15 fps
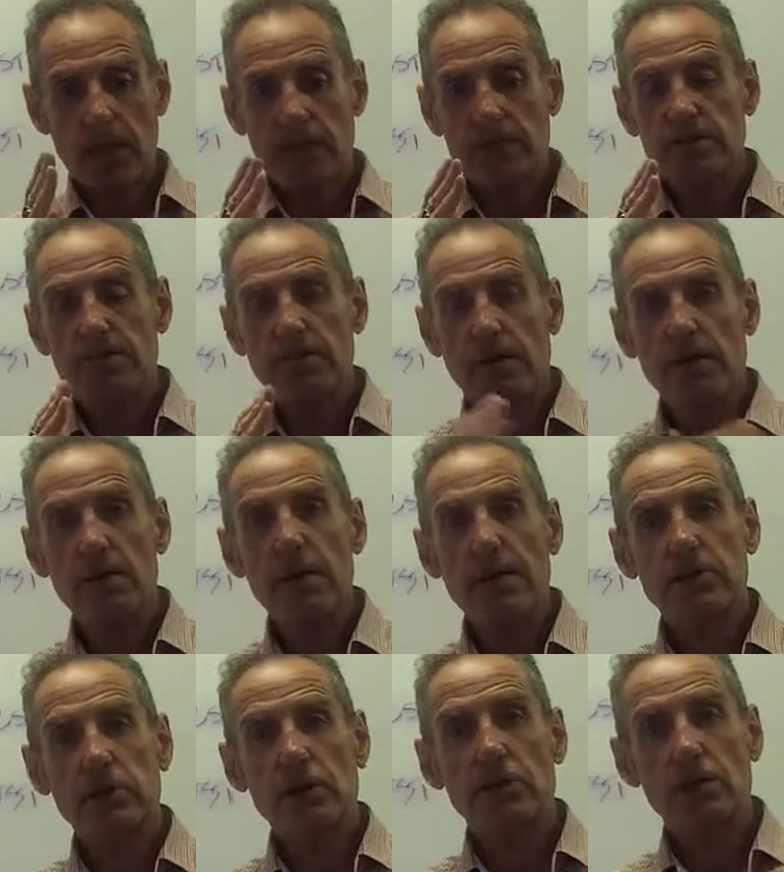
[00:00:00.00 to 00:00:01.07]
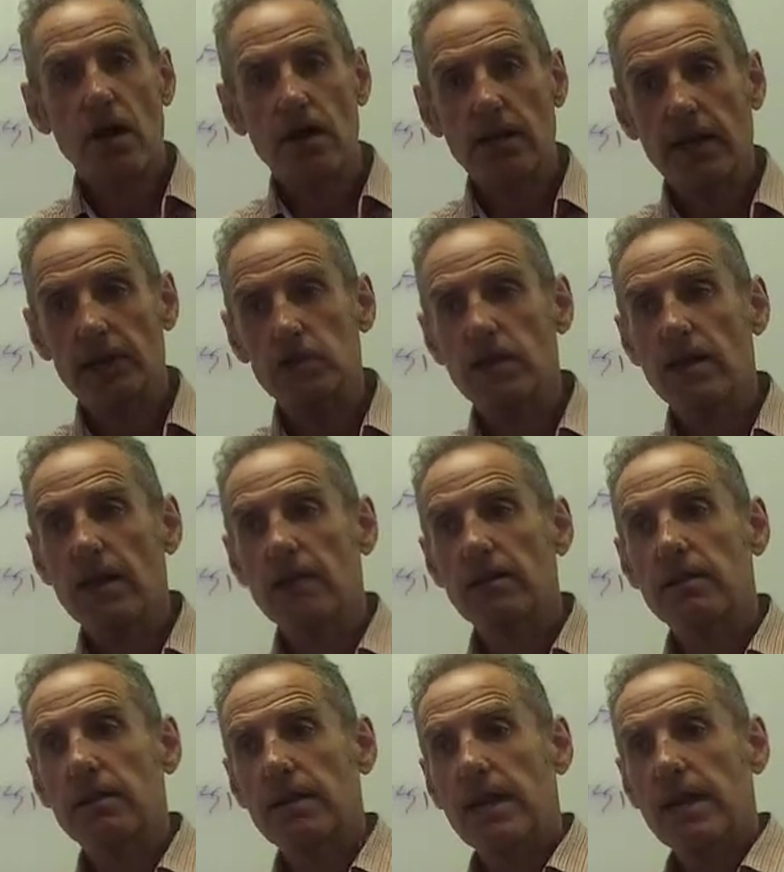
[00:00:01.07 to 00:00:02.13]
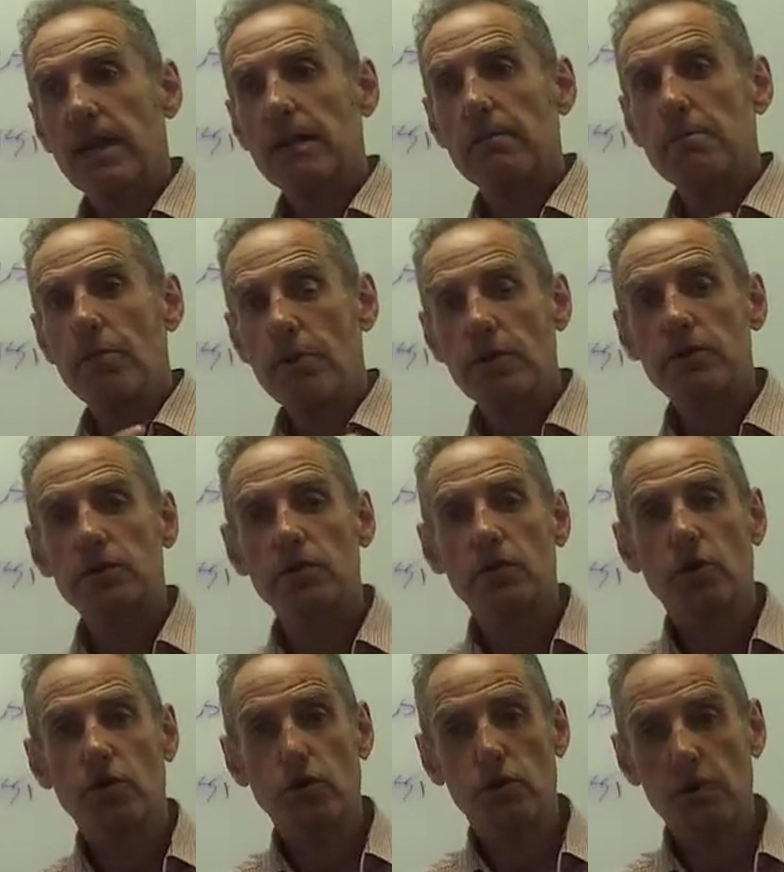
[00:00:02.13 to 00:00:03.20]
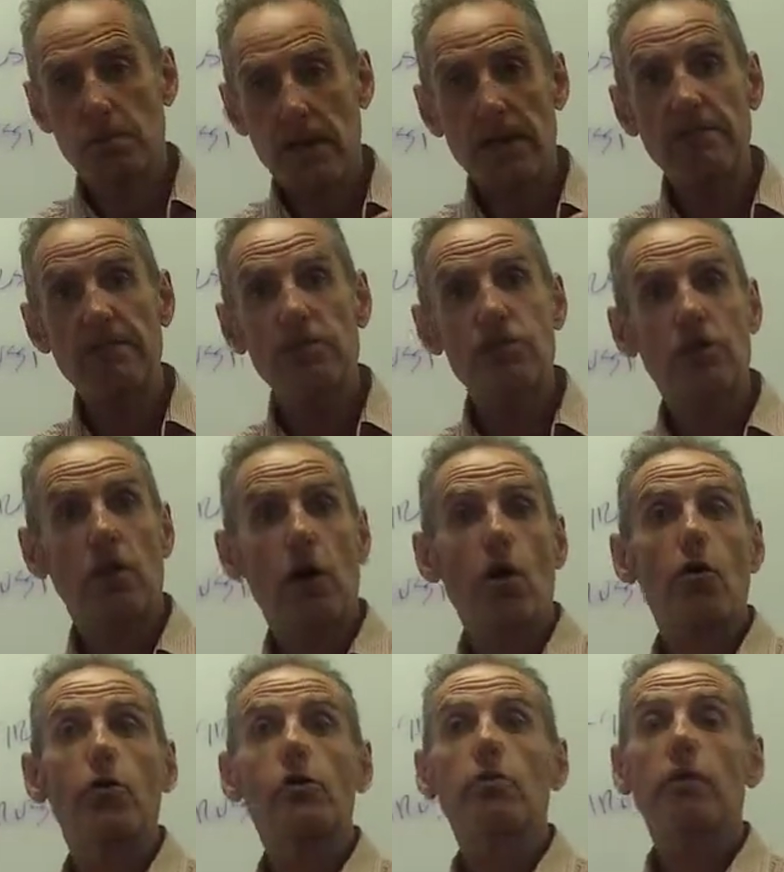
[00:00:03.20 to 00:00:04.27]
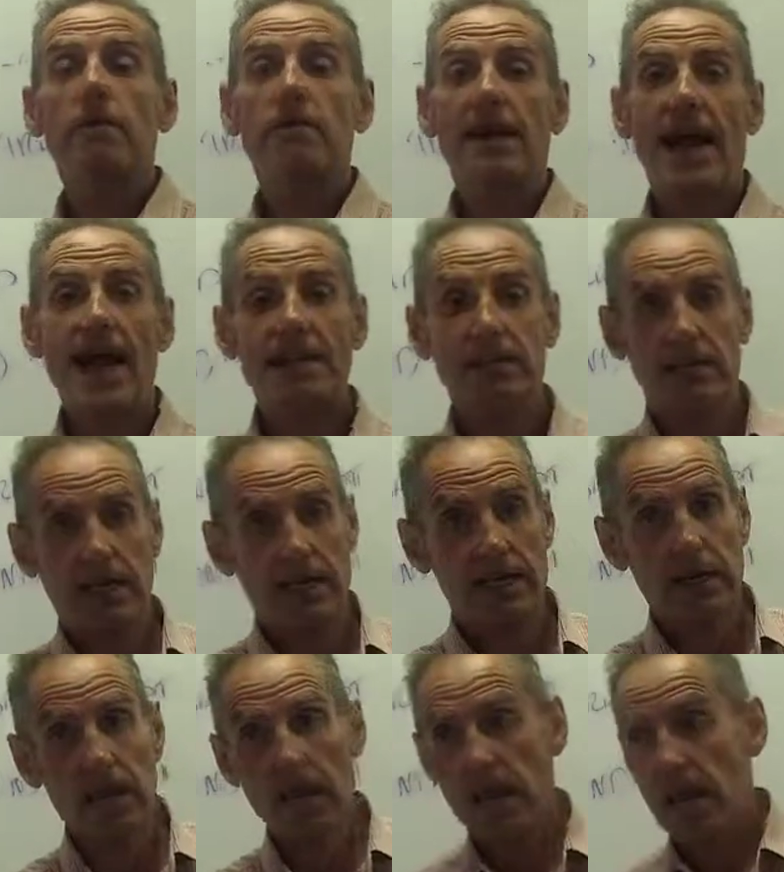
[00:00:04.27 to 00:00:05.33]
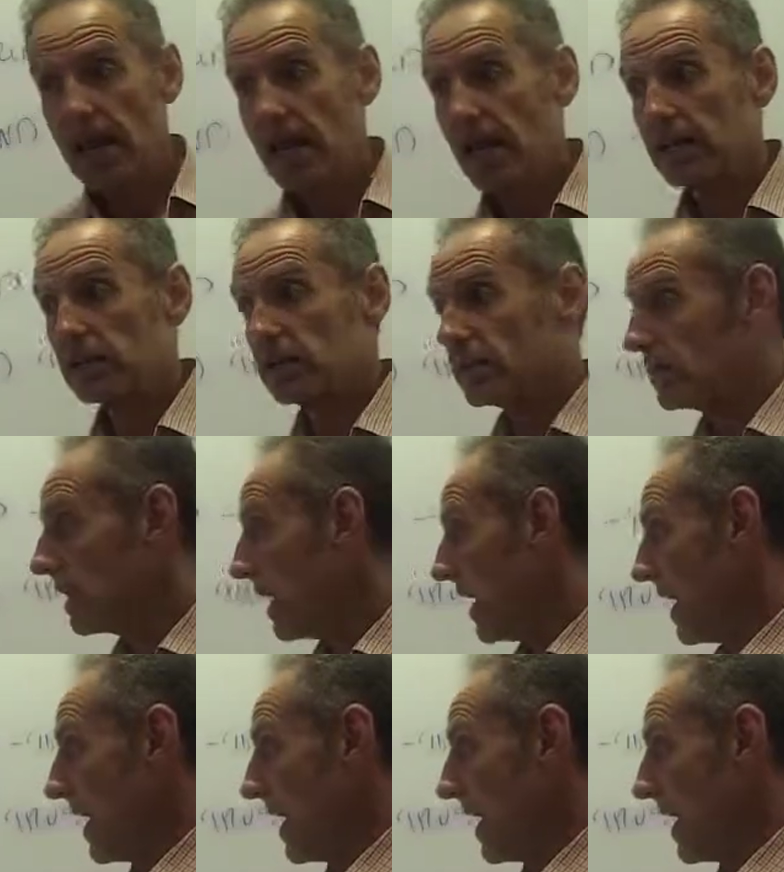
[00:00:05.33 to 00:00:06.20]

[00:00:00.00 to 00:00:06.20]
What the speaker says: it's very much acknowledged that the person the beneficial owner of an asset is